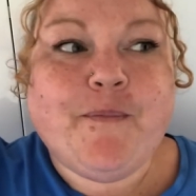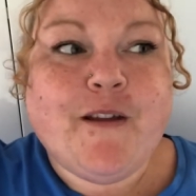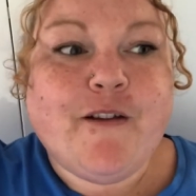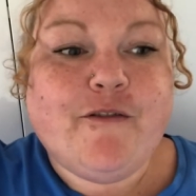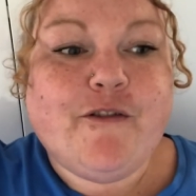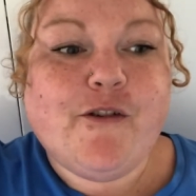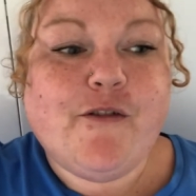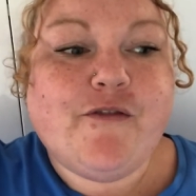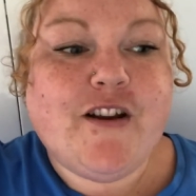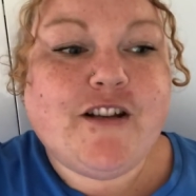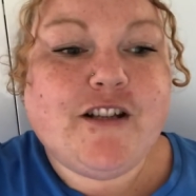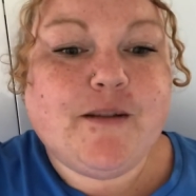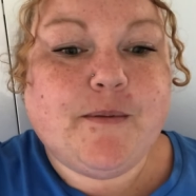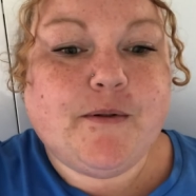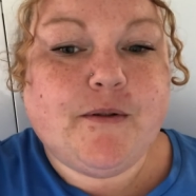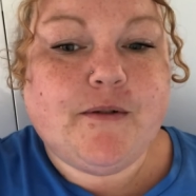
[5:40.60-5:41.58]
fruit and
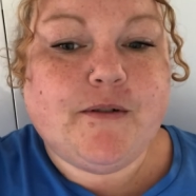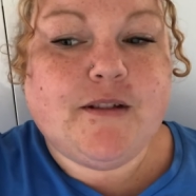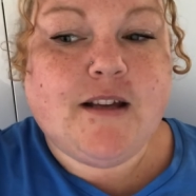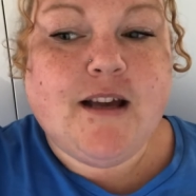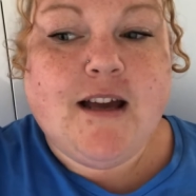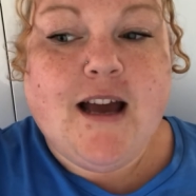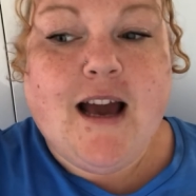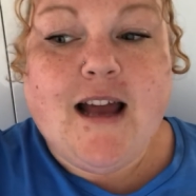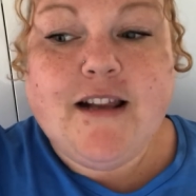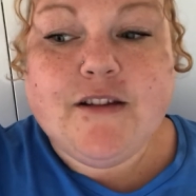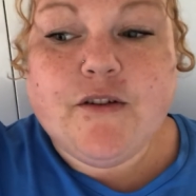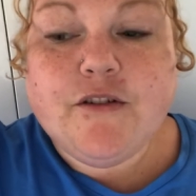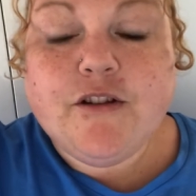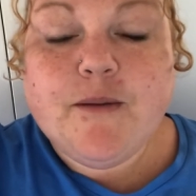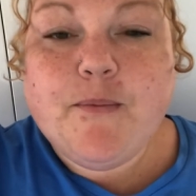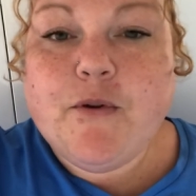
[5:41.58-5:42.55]
vegetables. And it's
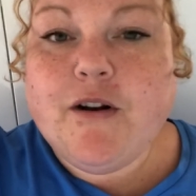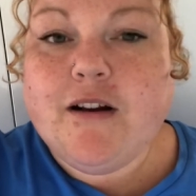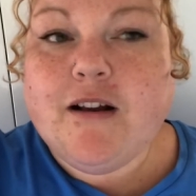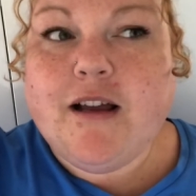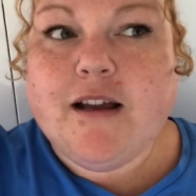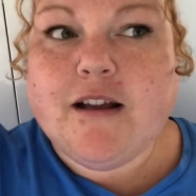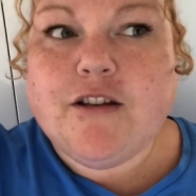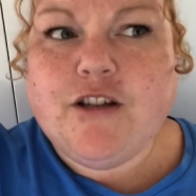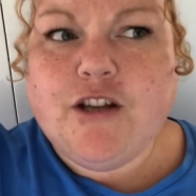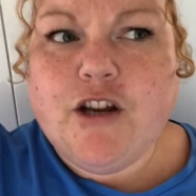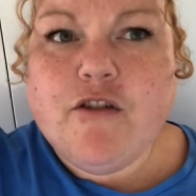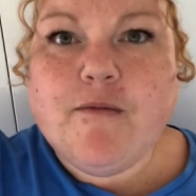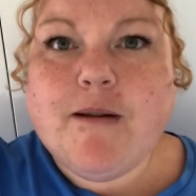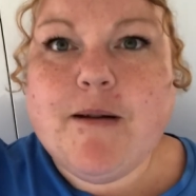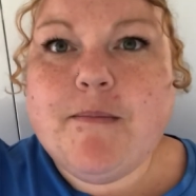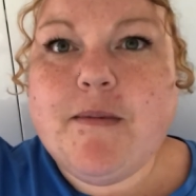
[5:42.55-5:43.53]
got to the point, like, do you
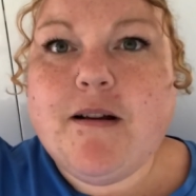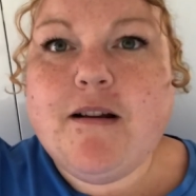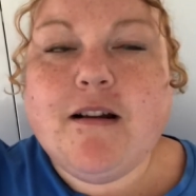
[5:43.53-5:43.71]
remember?